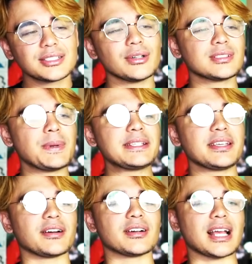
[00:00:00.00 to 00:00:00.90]
So it's
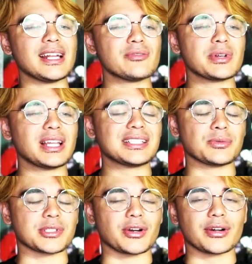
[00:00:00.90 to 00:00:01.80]
basically a hearse. I didn't realize
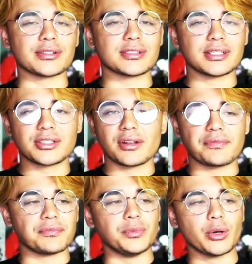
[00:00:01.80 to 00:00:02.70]
it was a hearse. I should
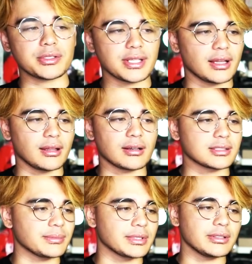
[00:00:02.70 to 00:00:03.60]
have noticed that a
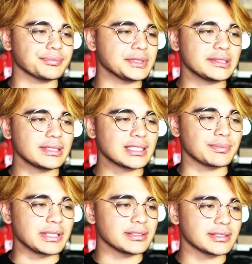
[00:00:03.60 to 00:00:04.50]
long time ago.
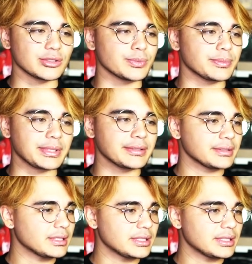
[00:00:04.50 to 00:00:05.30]
That's me, stupid me.